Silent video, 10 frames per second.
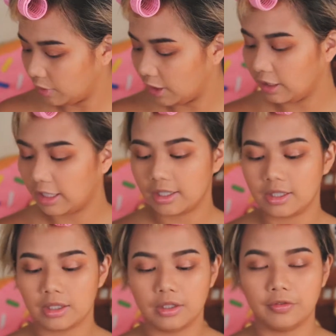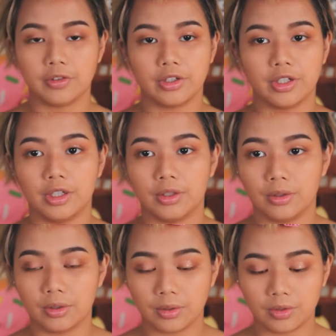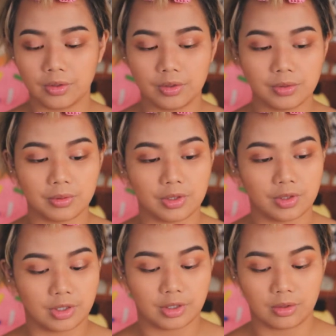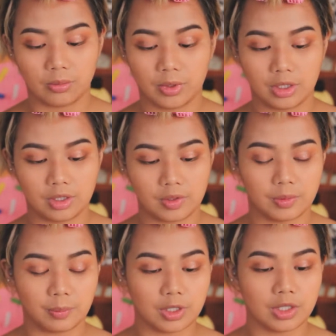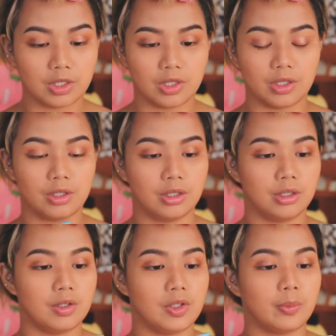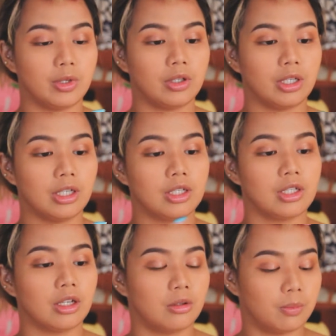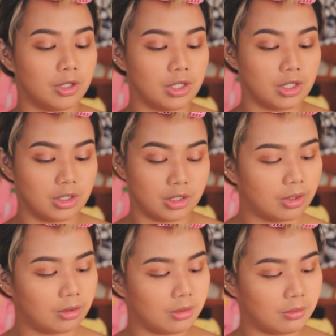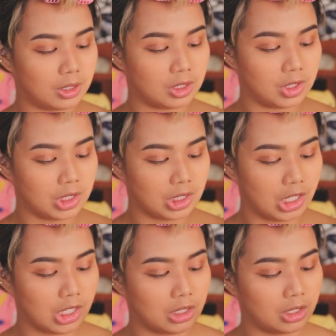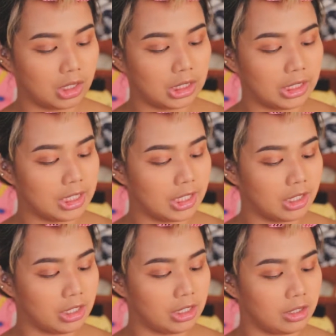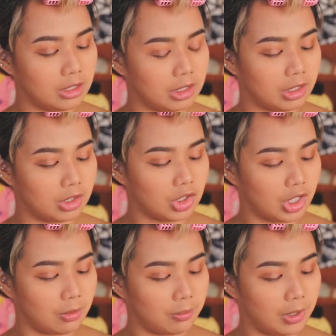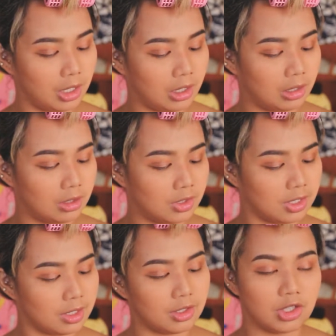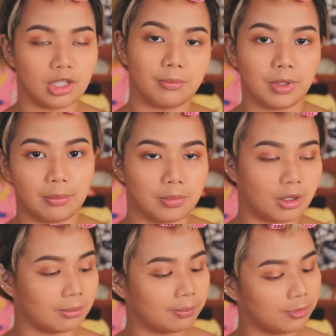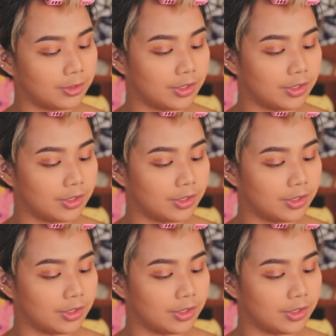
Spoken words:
And lastly, for the inner corners, we're just gonna wet this brush, small eyeshadow brush. We're going with the shade Glistening. It's like a champagne, just a little champagne pop for